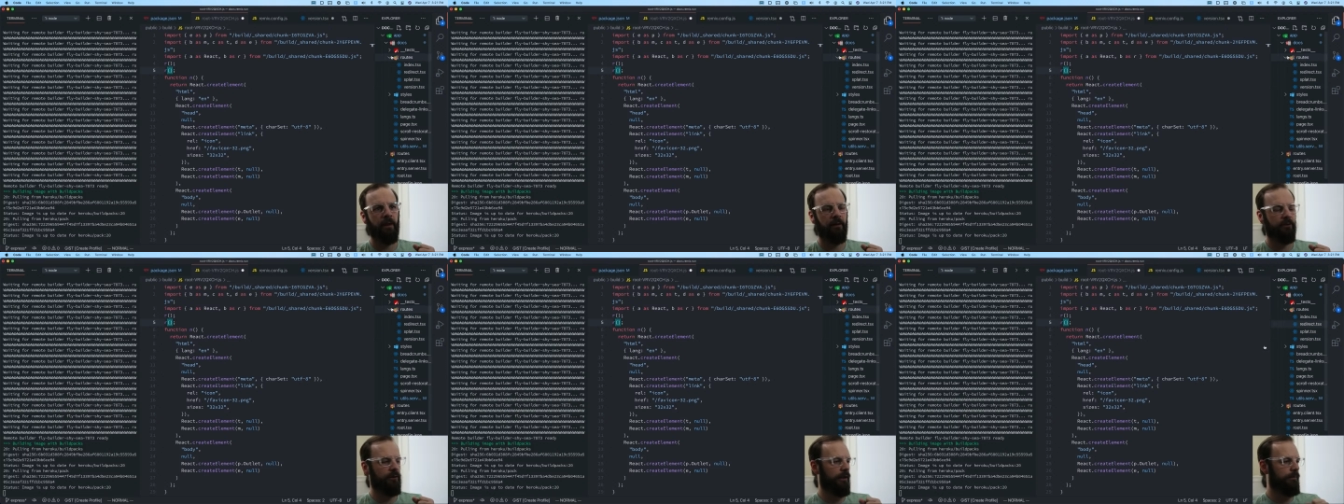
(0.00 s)

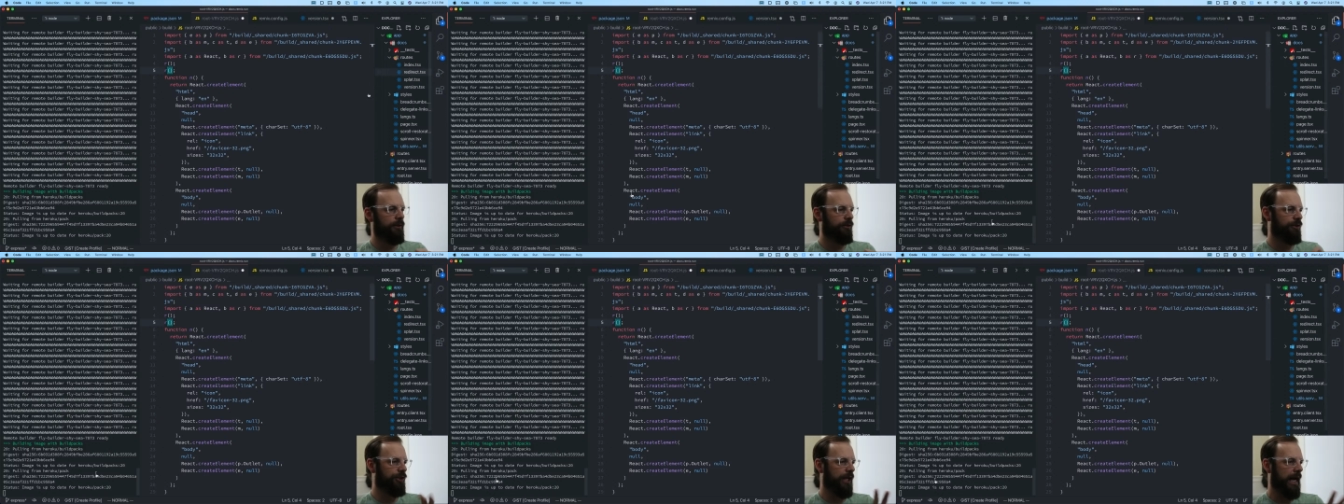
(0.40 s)
Sorry, I'm
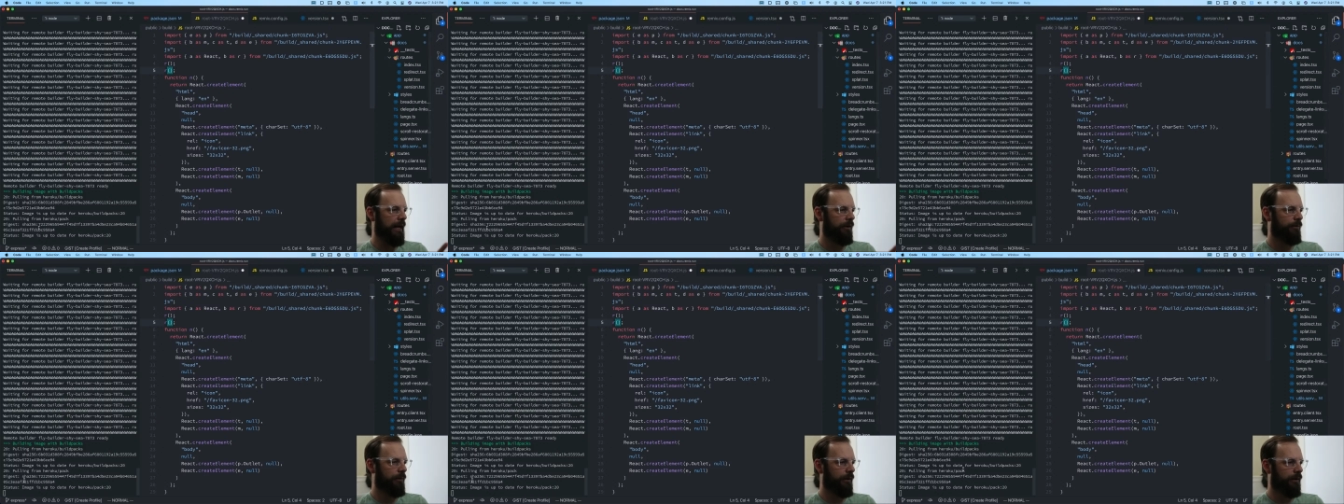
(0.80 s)
just
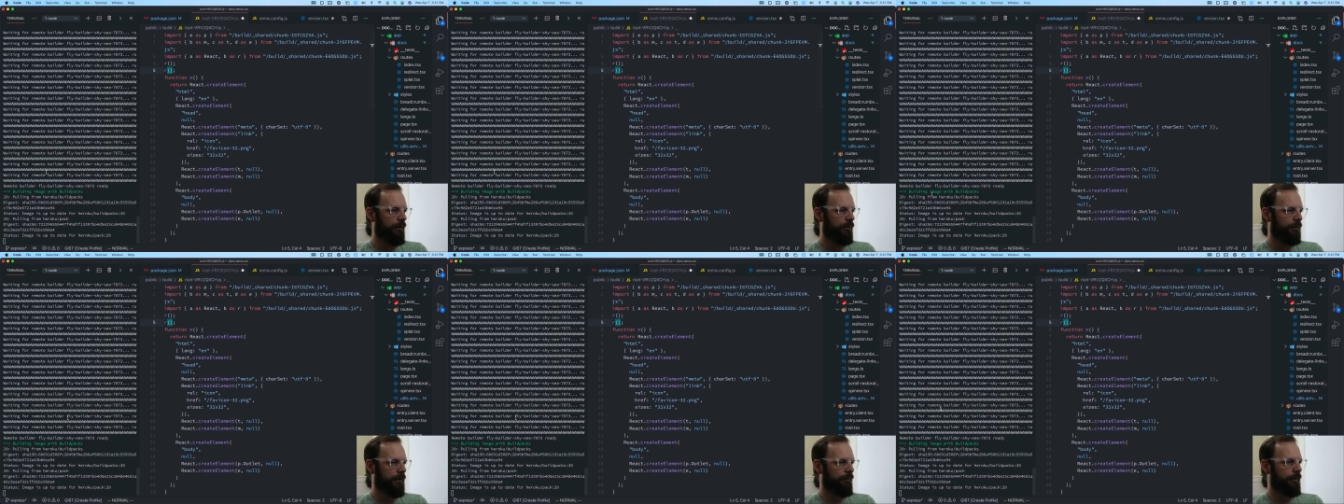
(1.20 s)
chatting with
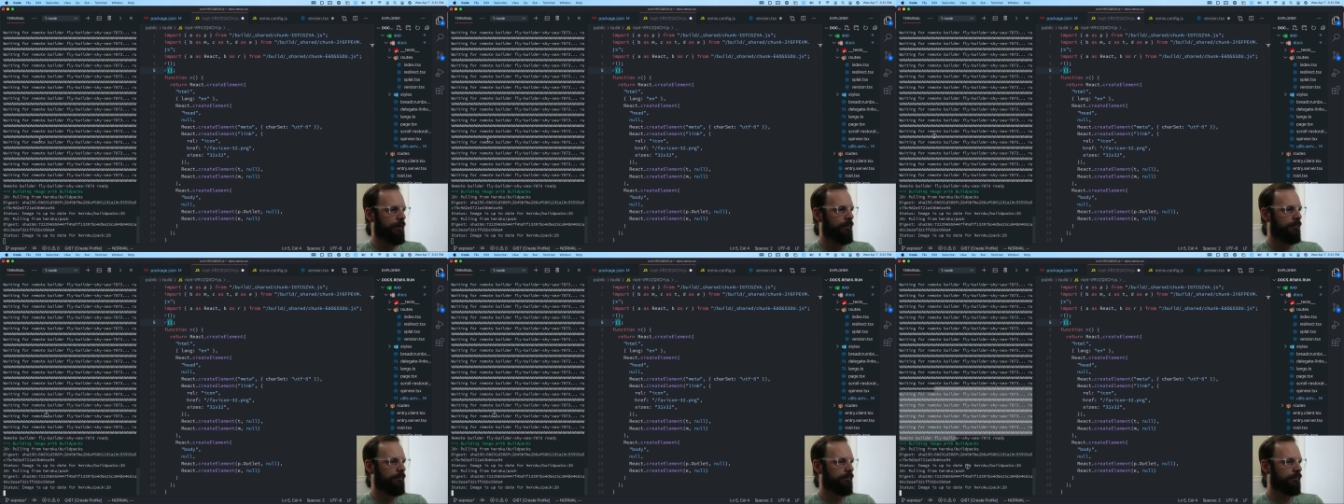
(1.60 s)
you while
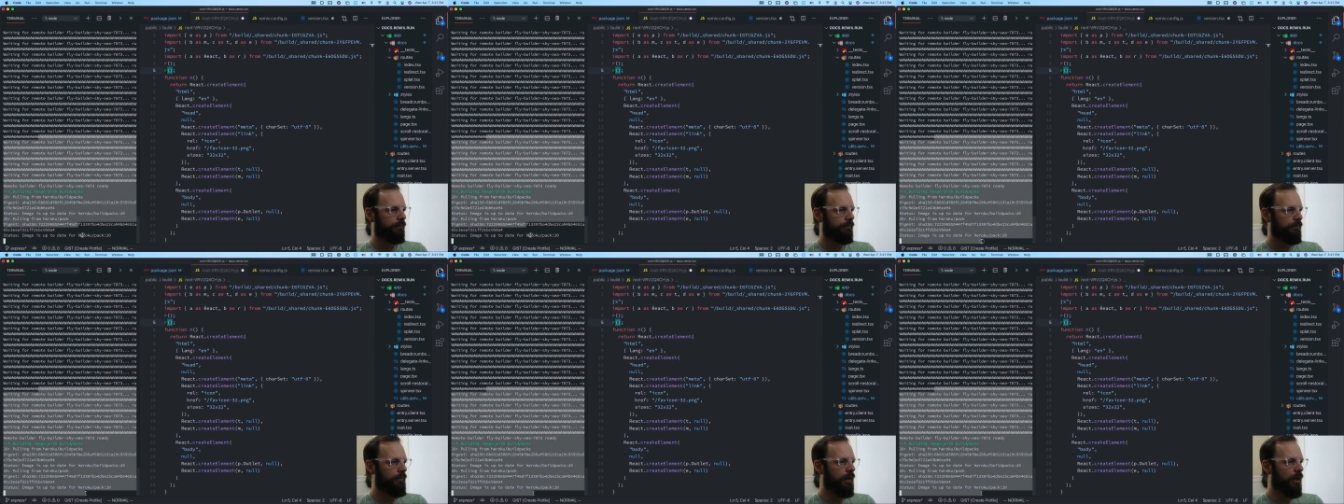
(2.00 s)
we
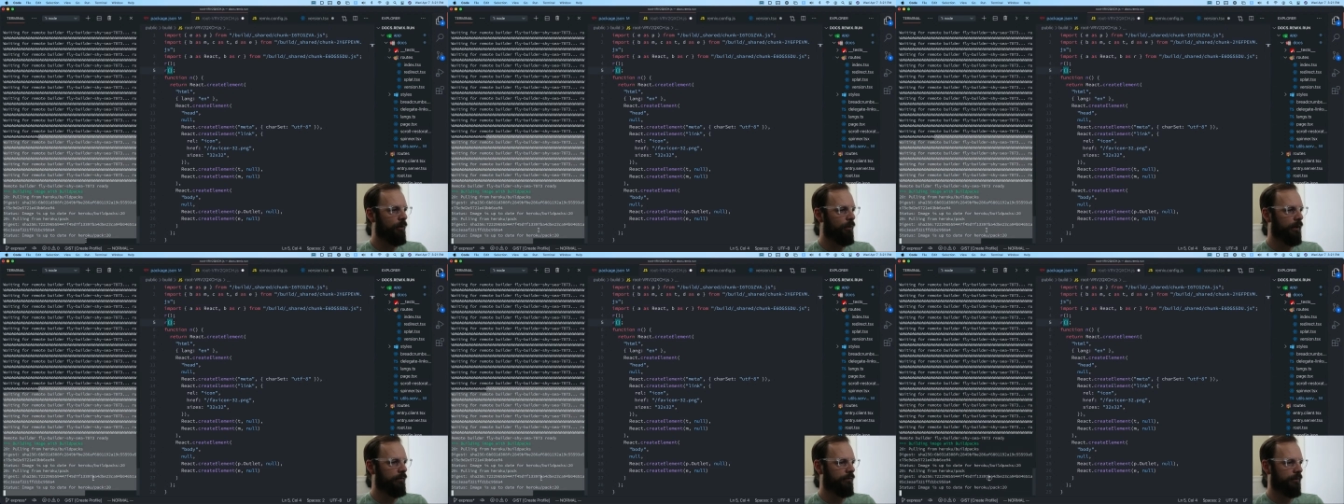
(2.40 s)

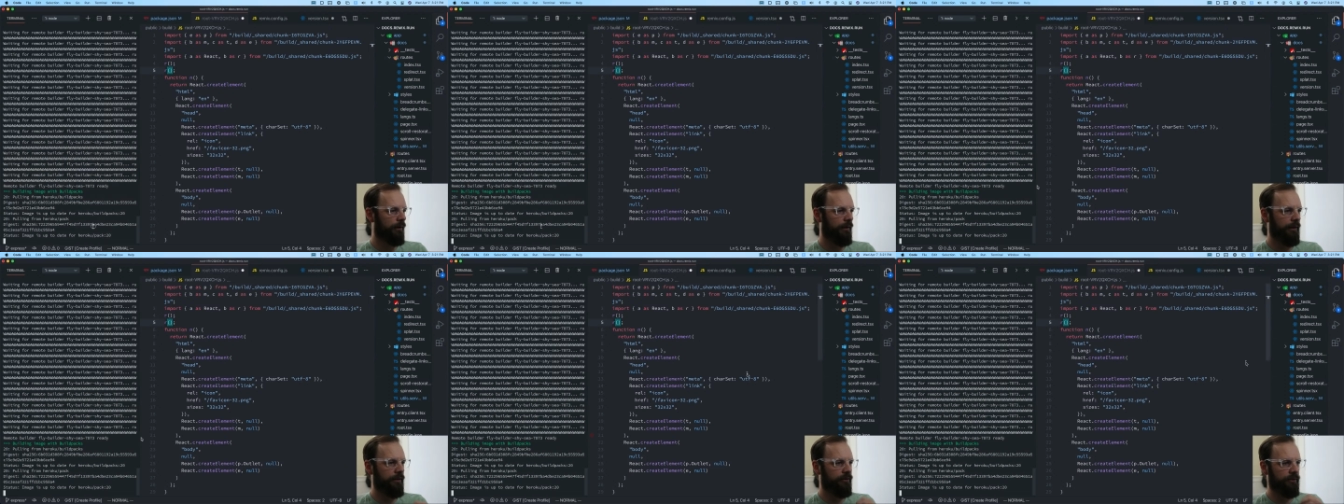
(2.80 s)
wait for
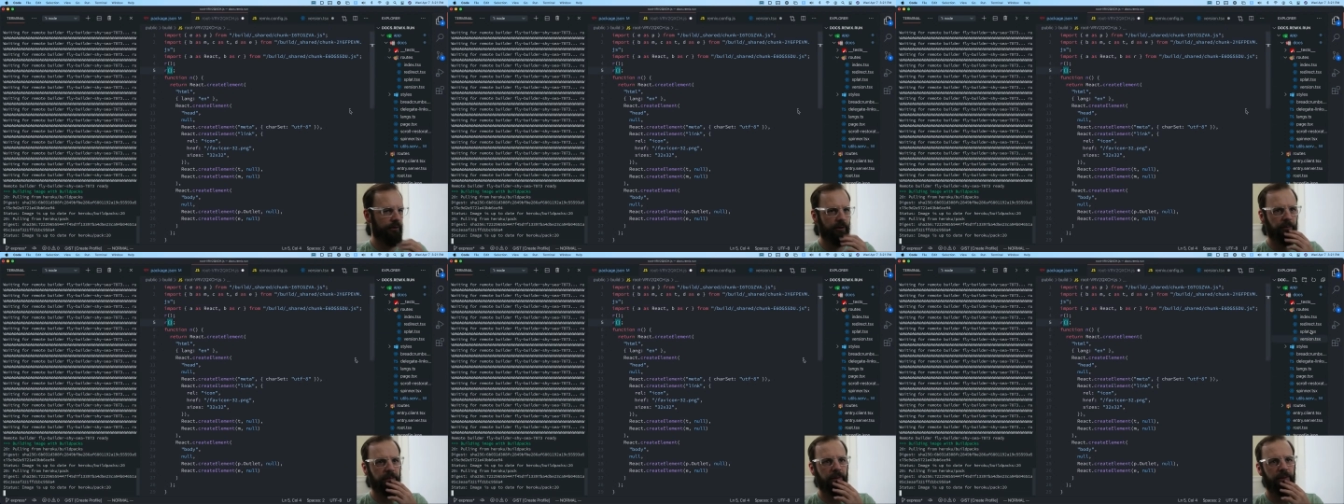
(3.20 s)
all this to
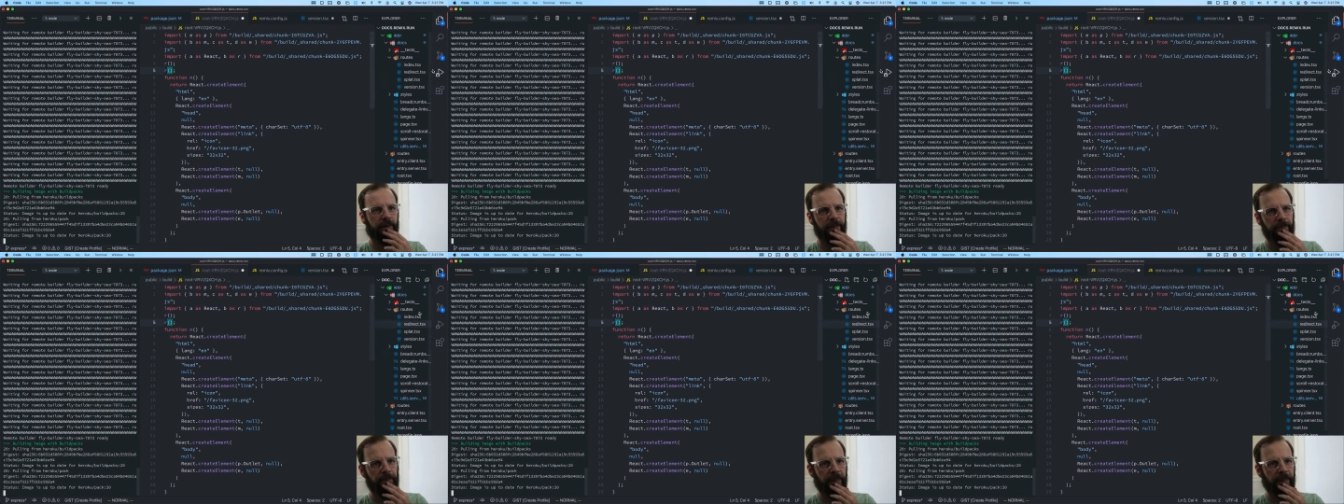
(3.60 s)
deploy.